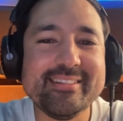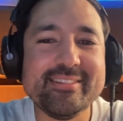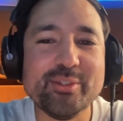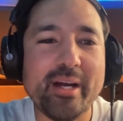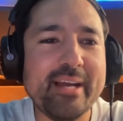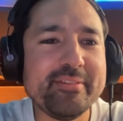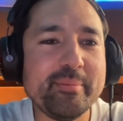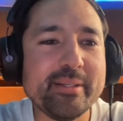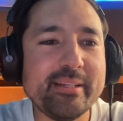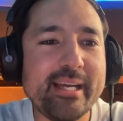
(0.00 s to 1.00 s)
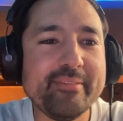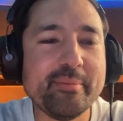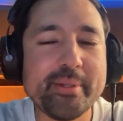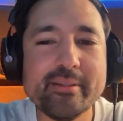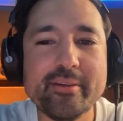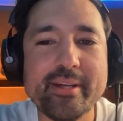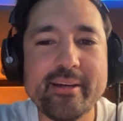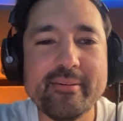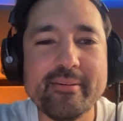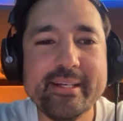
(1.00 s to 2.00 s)
Do I have the pillow? I have the pillow
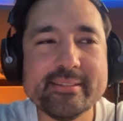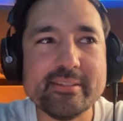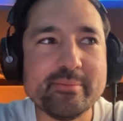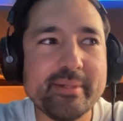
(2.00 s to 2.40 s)
now, right?